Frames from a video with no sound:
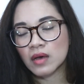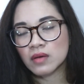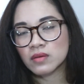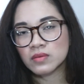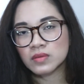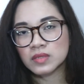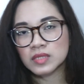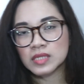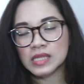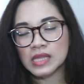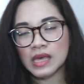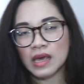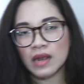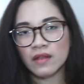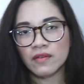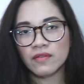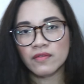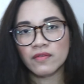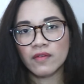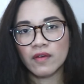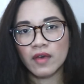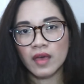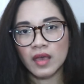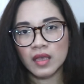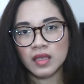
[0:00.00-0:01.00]
does that
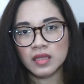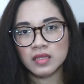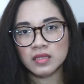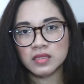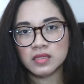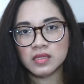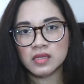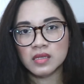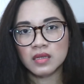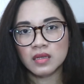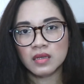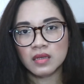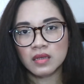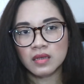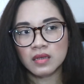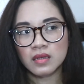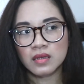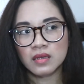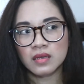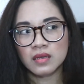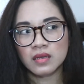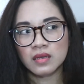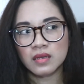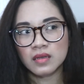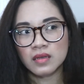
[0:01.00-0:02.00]
affect
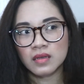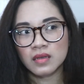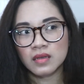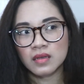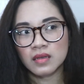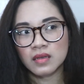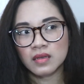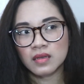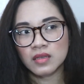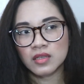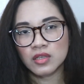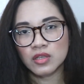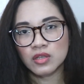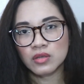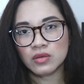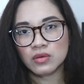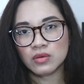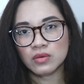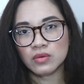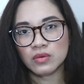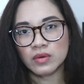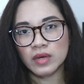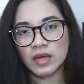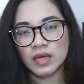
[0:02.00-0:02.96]
you